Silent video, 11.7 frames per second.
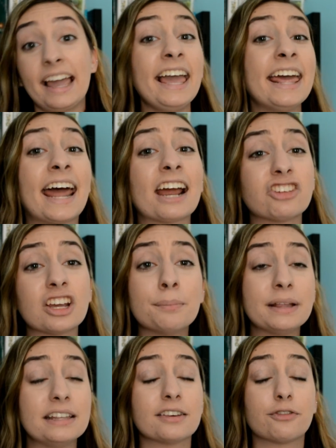it actually
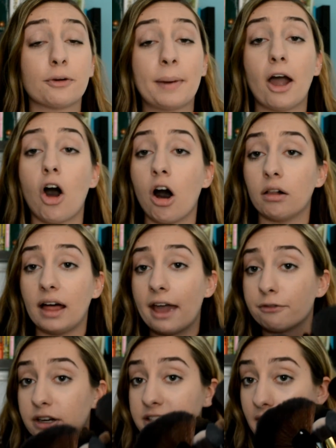completes it for my all
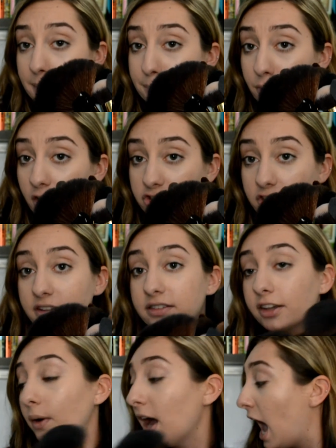everyday brushes.
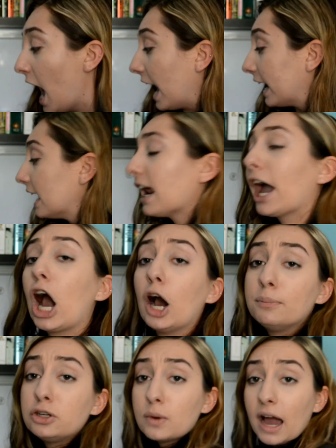So again, I
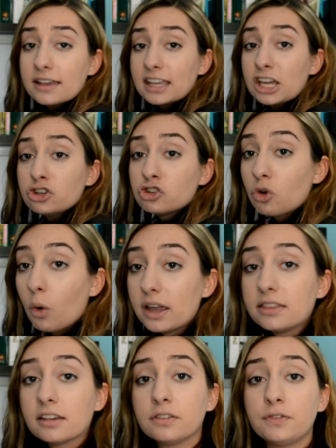hope you guys enjoyed
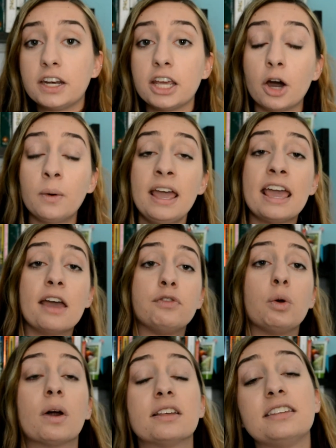this video. If
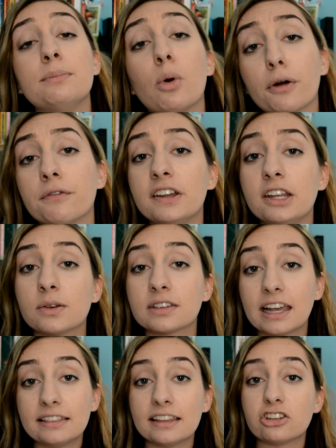you want to see more videos
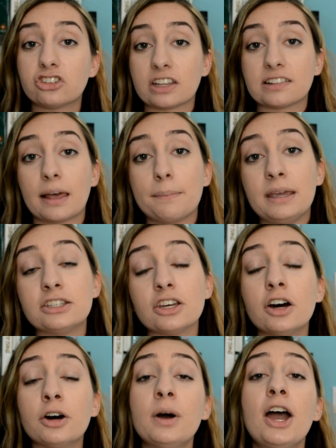like this, just let me know.